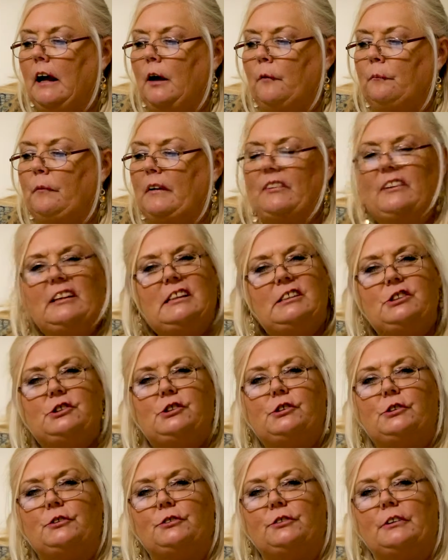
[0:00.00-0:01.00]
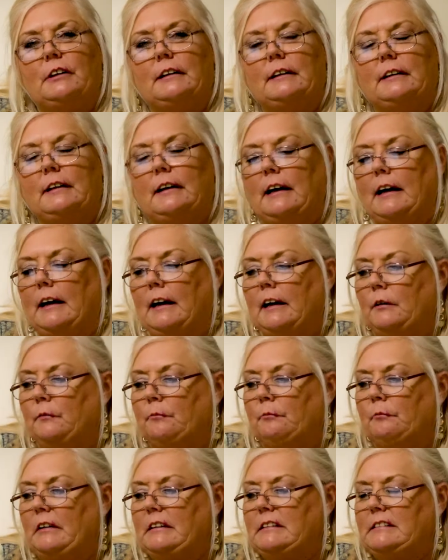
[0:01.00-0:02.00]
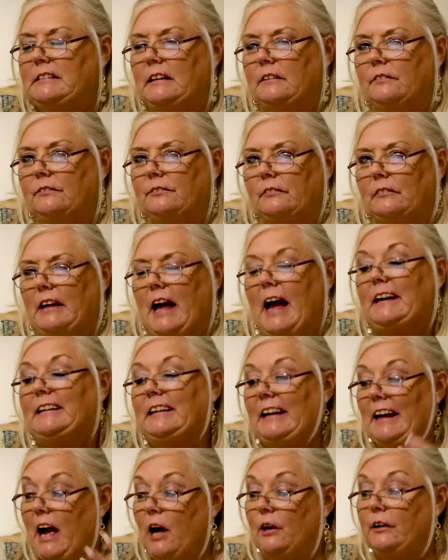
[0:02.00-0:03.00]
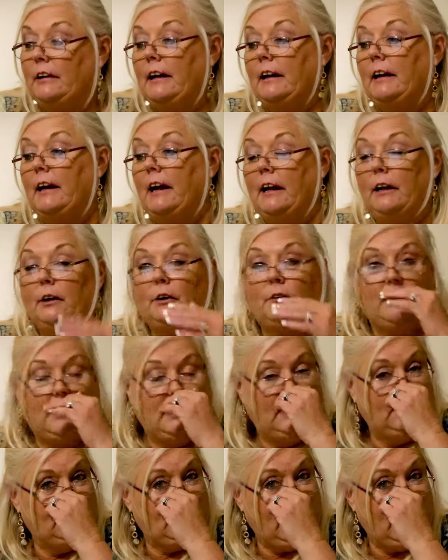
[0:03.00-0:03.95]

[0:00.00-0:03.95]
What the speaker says: but these children, instead of acting out and get angry,